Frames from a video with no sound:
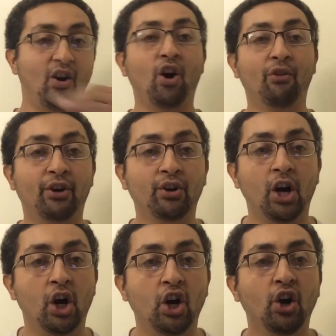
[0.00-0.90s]

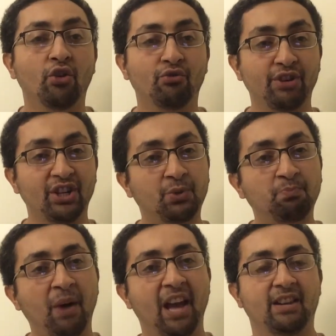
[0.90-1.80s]
overall
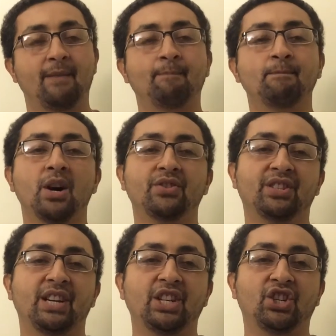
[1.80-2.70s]
respect
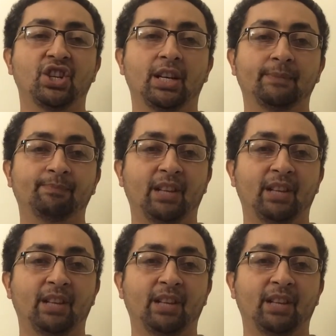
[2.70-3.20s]
Mother Nature